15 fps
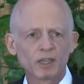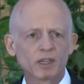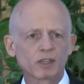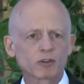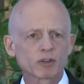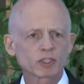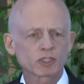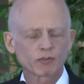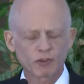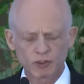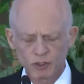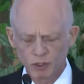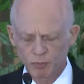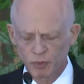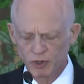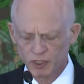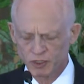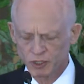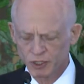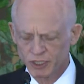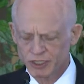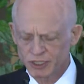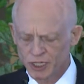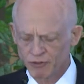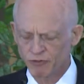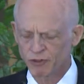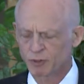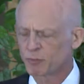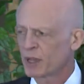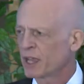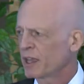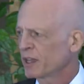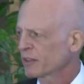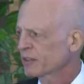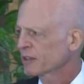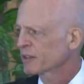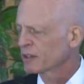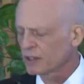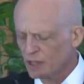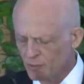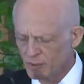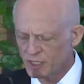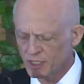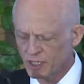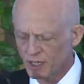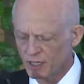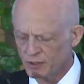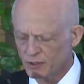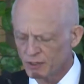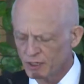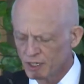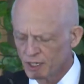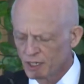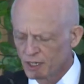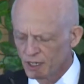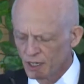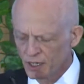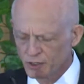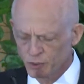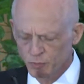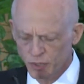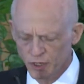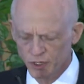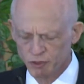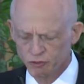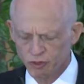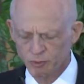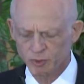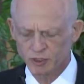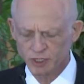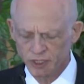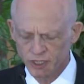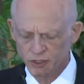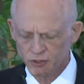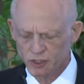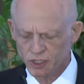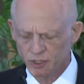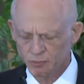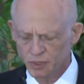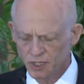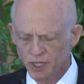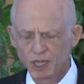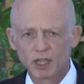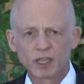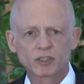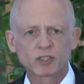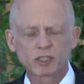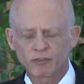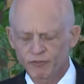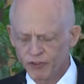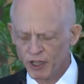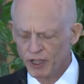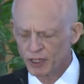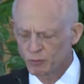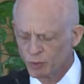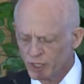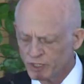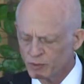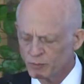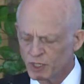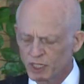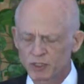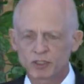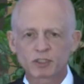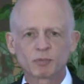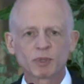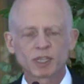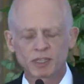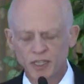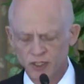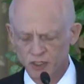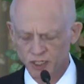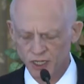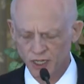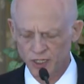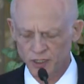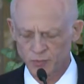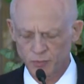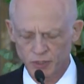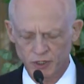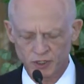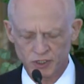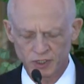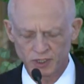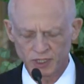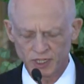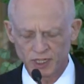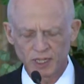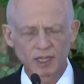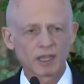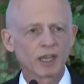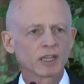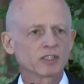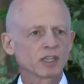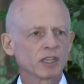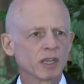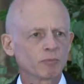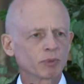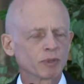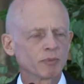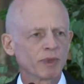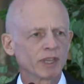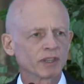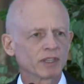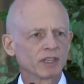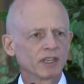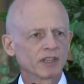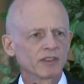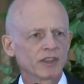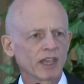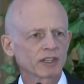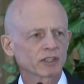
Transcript: Christopher Newport took a different path, coming together under Paul Trible's leadership to define what it means to be an educated person and to implement that